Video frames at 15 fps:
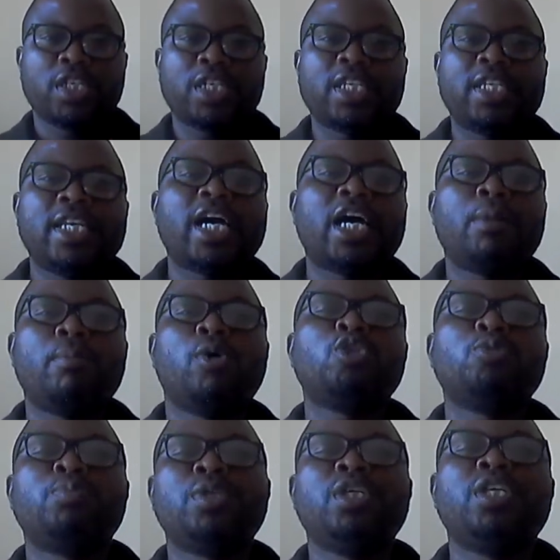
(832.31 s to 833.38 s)
there must
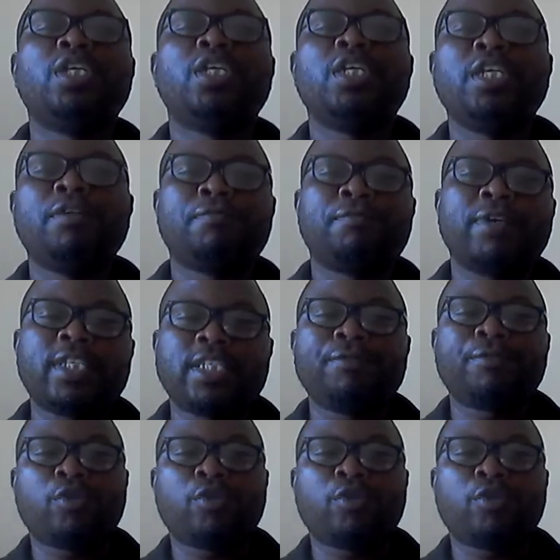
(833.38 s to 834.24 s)
be effective